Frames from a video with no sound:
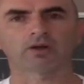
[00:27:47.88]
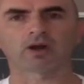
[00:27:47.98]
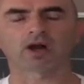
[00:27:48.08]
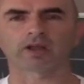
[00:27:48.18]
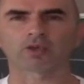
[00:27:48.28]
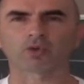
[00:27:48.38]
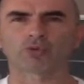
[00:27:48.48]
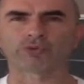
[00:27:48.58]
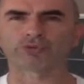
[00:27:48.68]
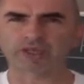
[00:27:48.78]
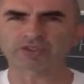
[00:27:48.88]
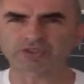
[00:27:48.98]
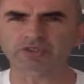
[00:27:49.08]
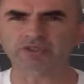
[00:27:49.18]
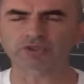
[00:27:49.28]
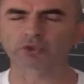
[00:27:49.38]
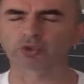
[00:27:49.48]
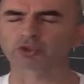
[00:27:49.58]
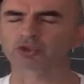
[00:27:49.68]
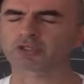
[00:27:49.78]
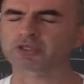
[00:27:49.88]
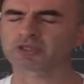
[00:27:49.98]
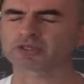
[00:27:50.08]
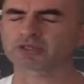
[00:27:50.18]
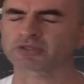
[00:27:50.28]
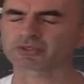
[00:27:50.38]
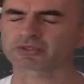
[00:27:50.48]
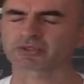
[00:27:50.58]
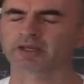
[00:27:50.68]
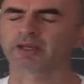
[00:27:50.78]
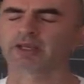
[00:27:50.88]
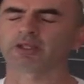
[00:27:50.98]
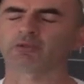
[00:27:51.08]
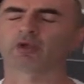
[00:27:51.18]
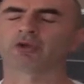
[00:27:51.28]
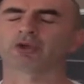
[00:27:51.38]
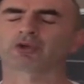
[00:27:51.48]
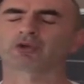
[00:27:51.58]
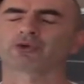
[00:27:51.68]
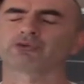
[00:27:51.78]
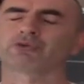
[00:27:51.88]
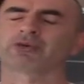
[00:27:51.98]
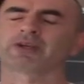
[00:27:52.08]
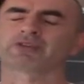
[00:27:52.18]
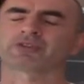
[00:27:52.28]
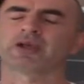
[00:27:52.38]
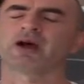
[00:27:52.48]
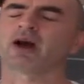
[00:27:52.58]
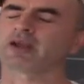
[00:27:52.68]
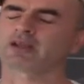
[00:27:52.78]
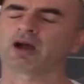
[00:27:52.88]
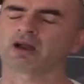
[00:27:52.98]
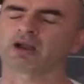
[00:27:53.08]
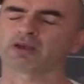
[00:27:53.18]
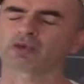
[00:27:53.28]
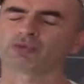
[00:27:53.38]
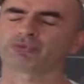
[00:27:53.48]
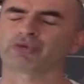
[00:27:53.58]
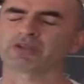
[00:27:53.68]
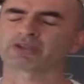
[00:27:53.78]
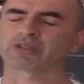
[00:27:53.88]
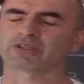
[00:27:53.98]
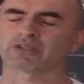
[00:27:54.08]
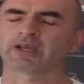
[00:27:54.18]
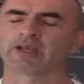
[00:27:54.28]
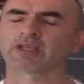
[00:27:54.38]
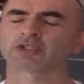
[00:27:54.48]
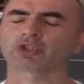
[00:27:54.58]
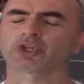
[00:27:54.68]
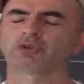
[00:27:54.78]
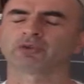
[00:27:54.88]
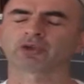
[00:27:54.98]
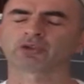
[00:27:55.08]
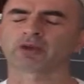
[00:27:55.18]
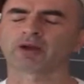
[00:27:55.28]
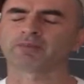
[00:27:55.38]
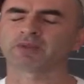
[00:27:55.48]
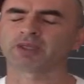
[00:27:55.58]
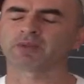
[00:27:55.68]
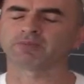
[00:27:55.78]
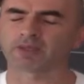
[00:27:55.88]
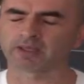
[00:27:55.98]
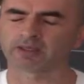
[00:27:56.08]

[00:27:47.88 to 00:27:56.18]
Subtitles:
I confess this, Lord Jesus. It will not confess. I confess this. It shall not come near me.